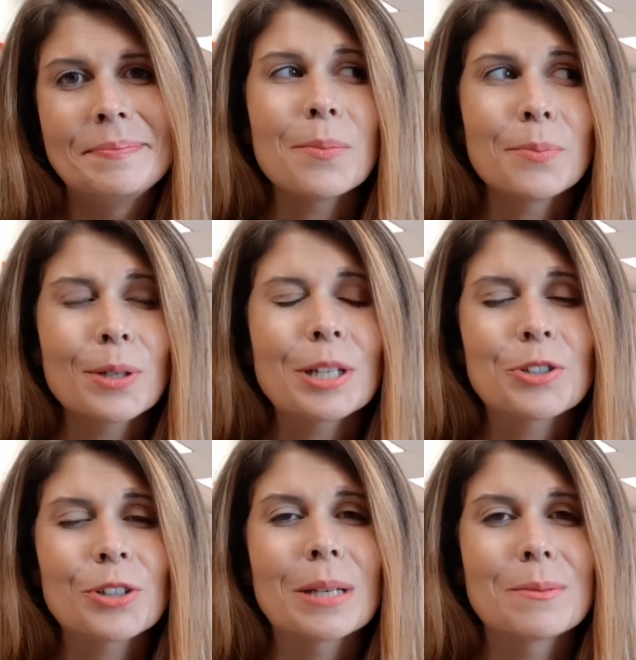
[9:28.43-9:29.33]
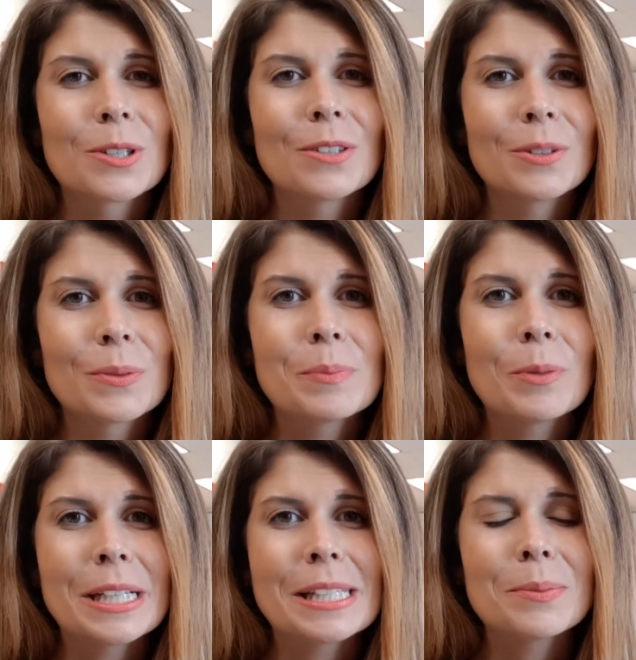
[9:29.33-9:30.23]
I'm pretty sure the observer was
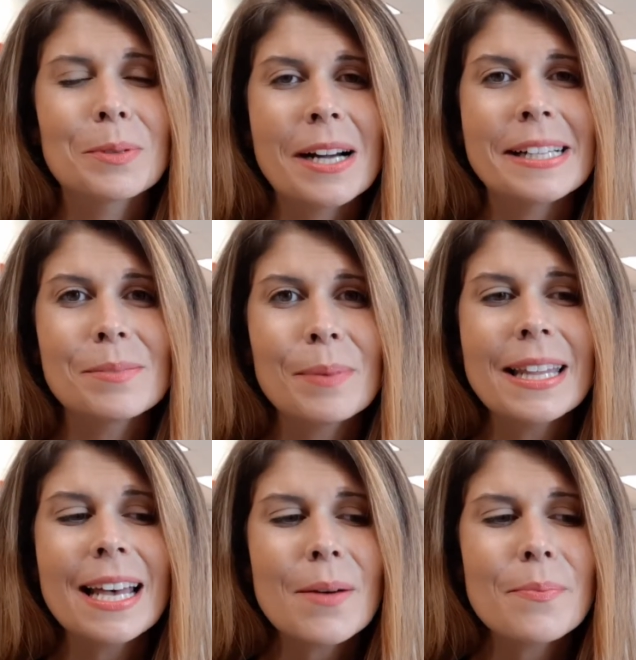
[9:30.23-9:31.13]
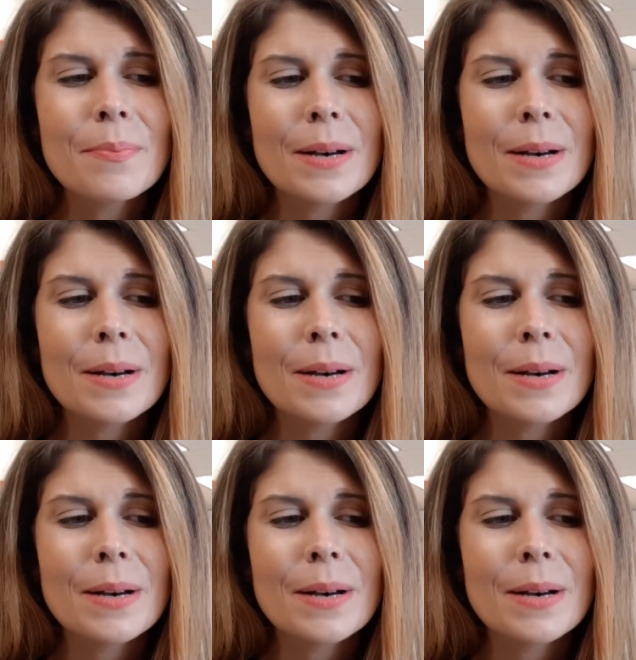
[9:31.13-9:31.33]
pretty surprised by that,